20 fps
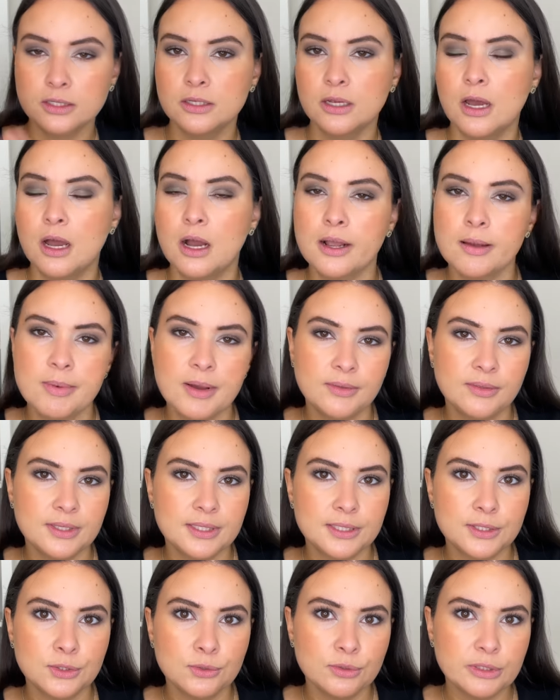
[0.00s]
talk about
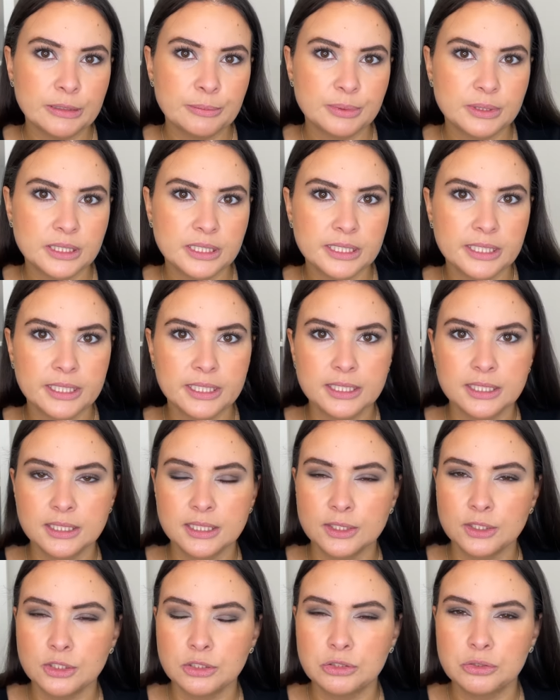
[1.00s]
these new
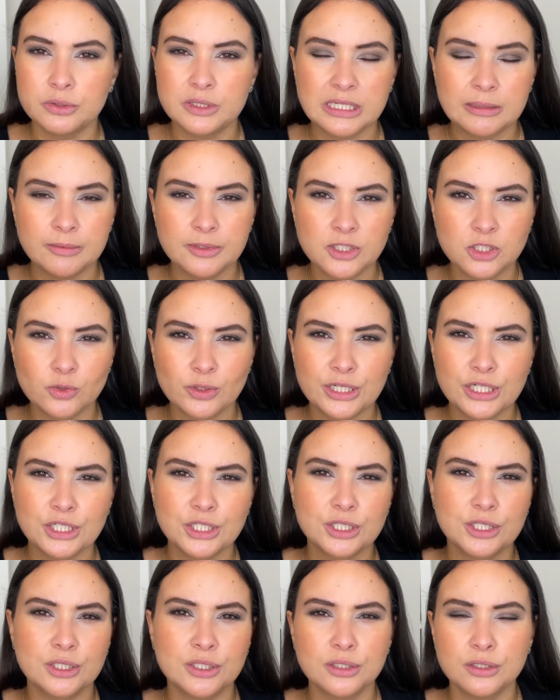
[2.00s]
lipsticks, do a
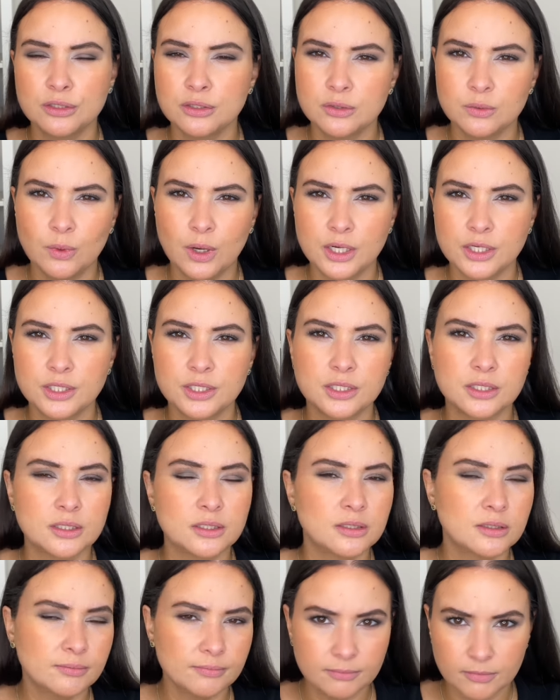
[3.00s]
demonstration,
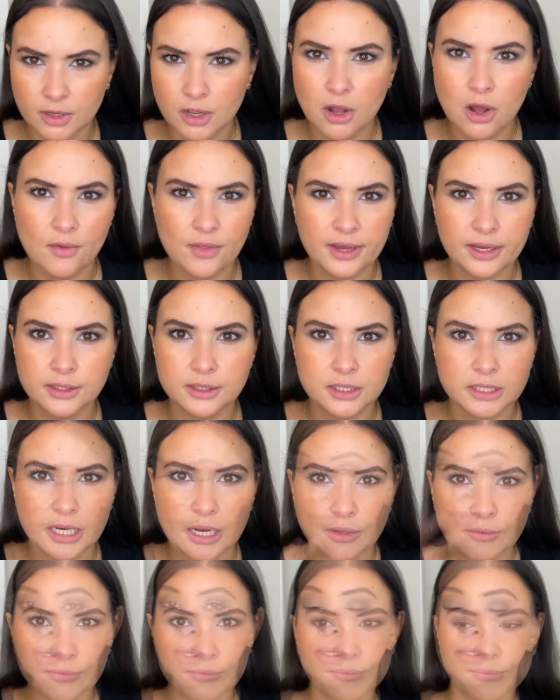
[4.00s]
swatches, all that good
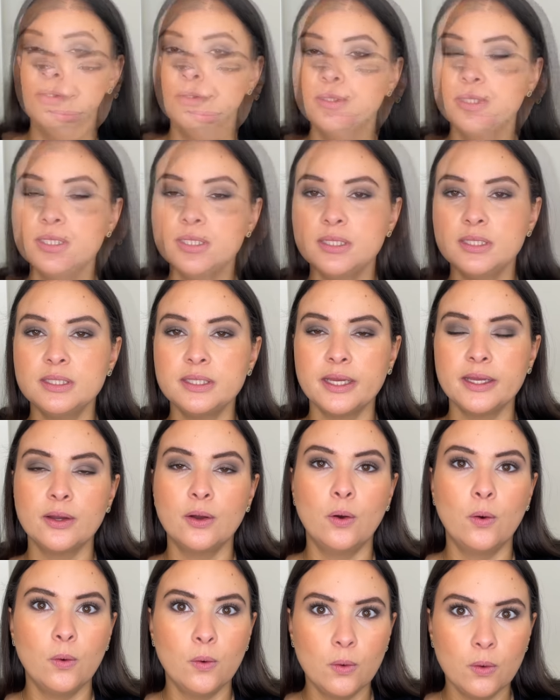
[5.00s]
stuff. So this is a
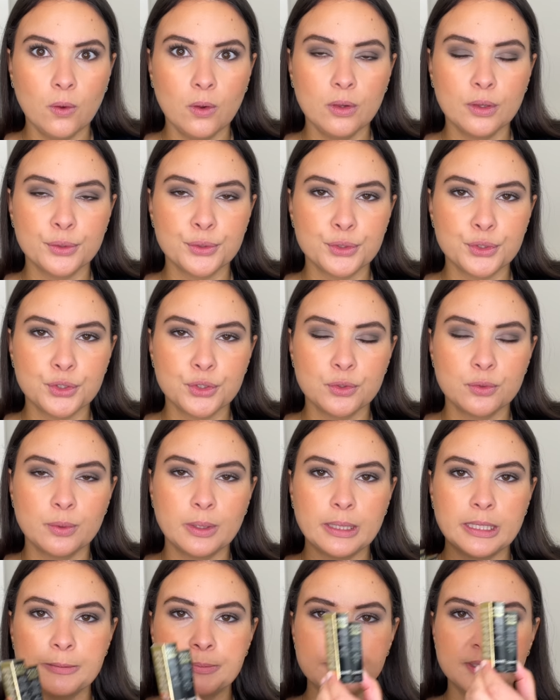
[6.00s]
whole
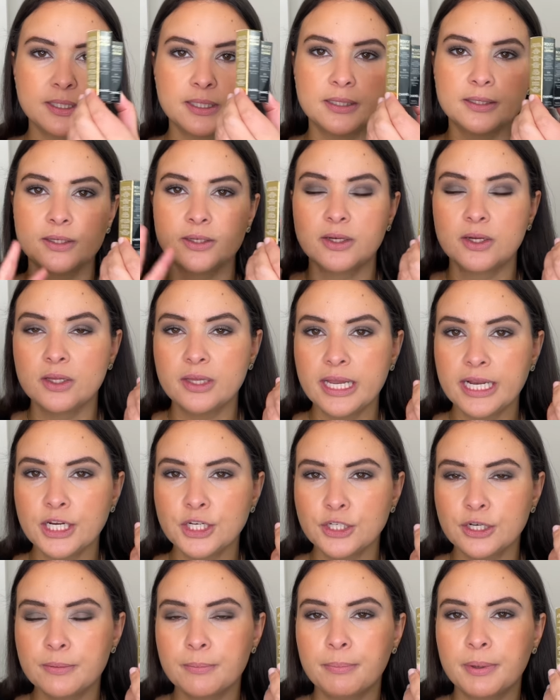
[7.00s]
new lipstick
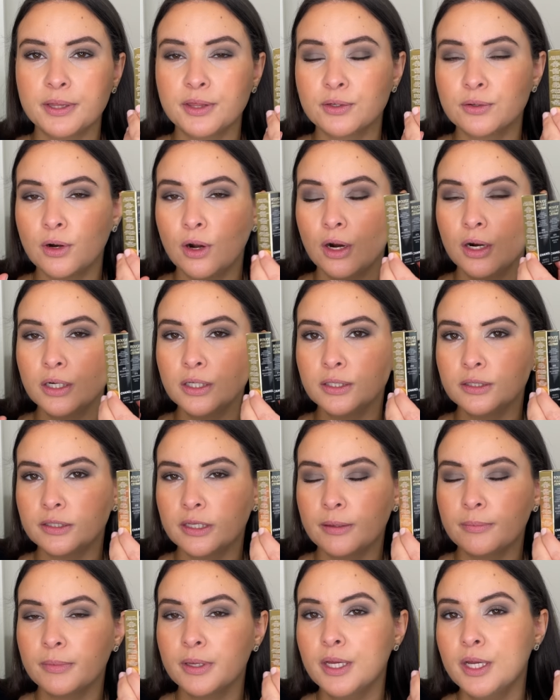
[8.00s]
collection, but there are
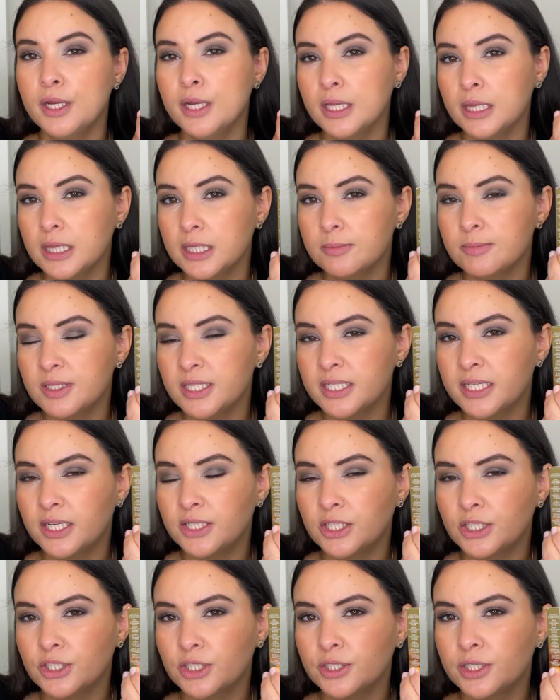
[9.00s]
some limited
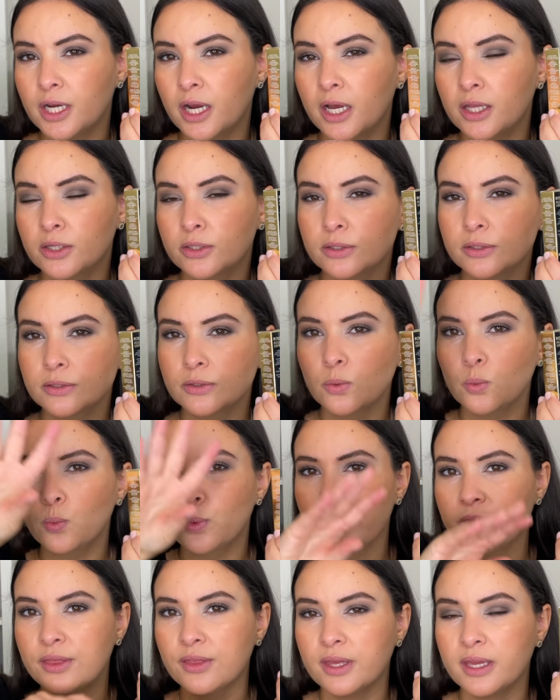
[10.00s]
edition colors
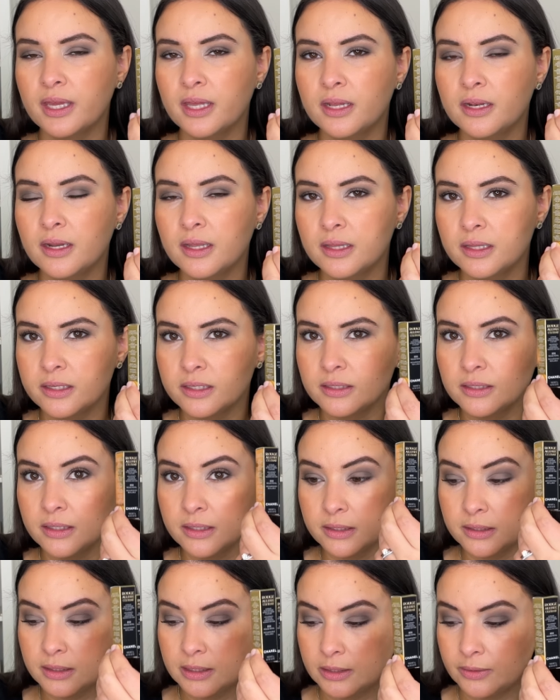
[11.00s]
within this
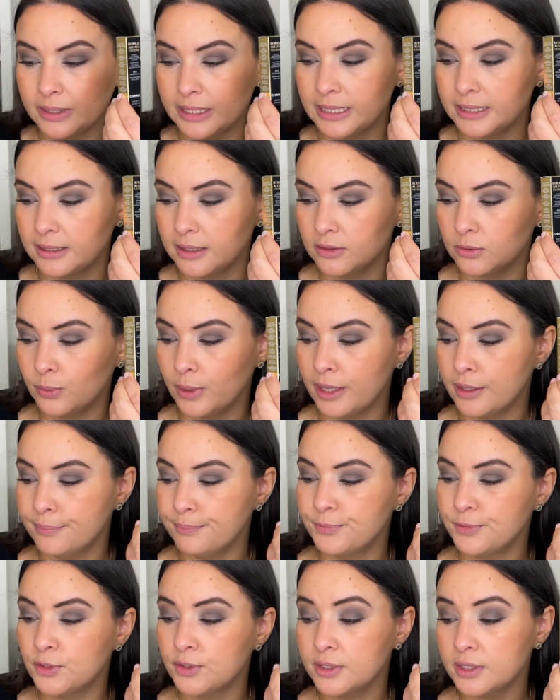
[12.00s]
series as
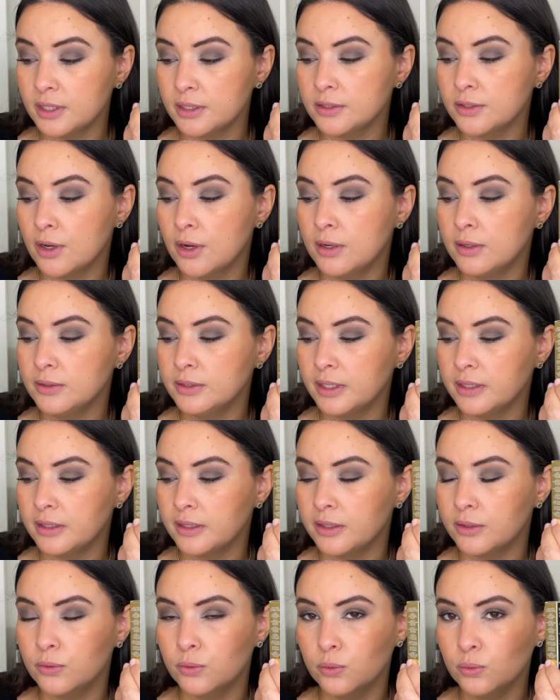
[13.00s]
well. So this is called
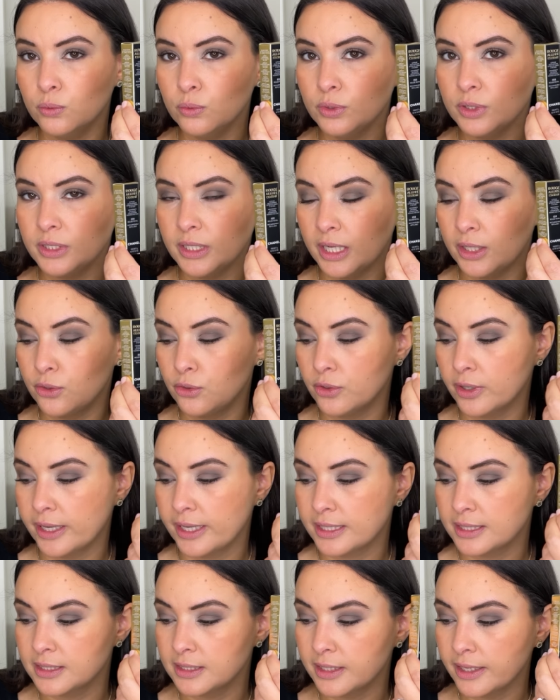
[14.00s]
the Rouge Allure
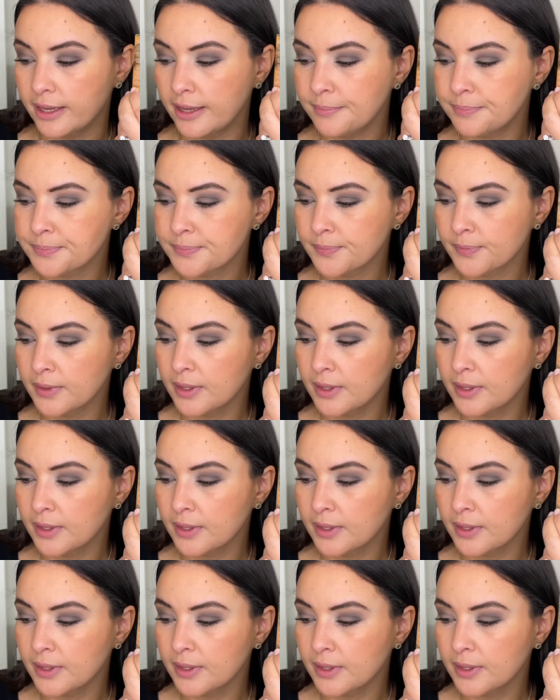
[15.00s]
Extrait,